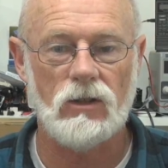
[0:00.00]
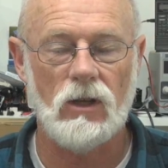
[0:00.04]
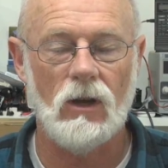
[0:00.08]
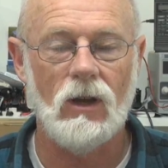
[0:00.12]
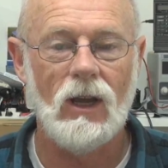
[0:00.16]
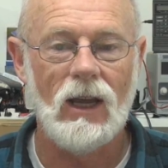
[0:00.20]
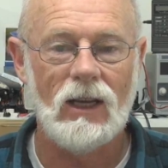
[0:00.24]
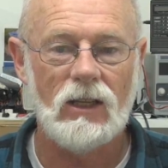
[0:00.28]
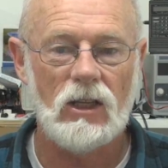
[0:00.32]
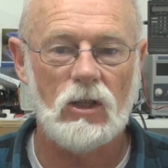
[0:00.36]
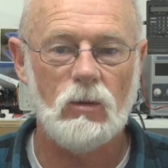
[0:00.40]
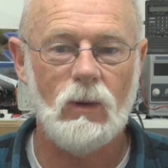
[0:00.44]

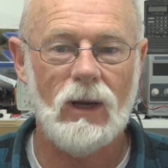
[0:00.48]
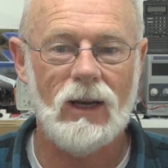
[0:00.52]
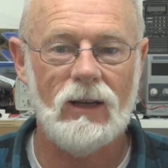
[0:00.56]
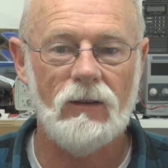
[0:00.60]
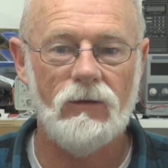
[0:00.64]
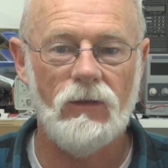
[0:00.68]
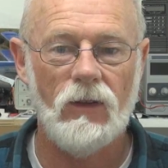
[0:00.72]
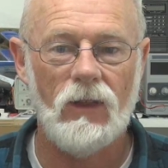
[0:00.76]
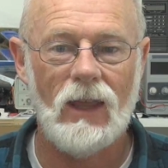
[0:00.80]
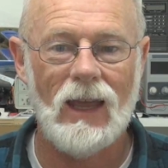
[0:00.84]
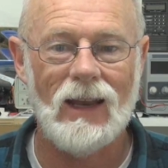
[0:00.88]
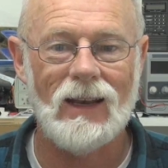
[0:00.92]
So just
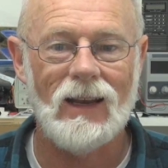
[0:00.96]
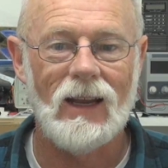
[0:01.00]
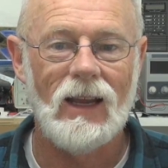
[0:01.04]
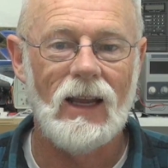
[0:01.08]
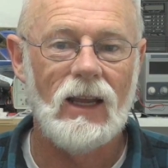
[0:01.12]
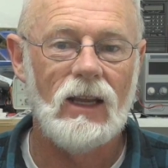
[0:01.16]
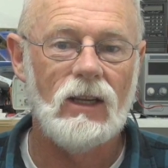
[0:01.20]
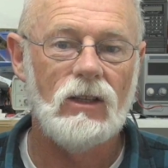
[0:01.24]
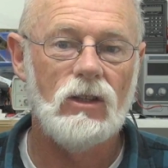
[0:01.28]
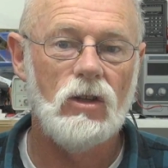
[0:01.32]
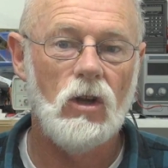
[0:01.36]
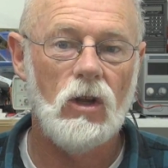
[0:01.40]
waiting for that
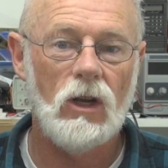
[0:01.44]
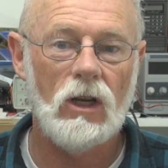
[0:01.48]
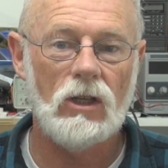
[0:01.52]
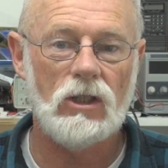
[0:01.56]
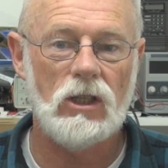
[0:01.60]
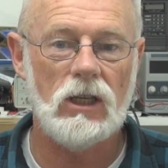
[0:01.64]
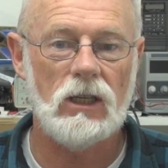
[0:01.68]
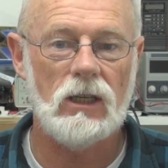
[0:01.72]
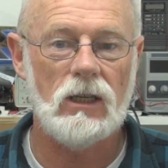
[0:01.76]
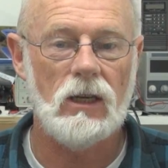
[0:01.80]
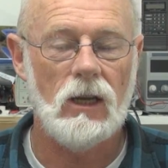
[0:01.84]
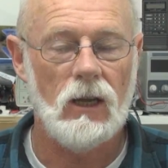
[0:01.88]

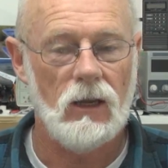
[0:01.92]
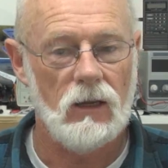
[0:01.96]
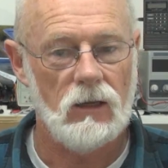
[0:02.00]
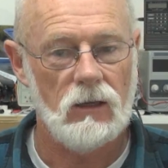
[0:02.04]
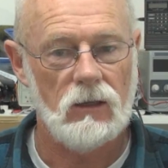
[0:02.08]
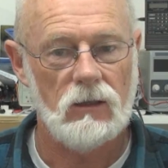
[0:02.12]
Turnigy